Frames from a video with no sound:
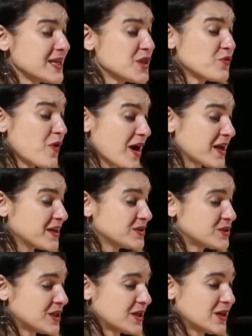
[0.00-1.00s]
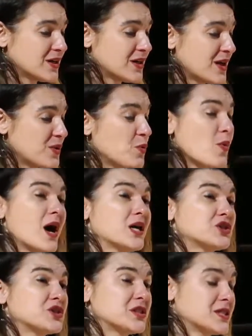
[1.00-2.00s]
in the rocking chair and
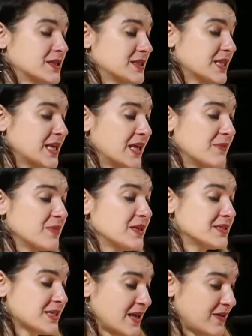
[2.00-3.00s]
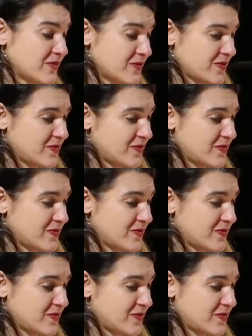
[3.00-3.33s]
watched to keep me safe.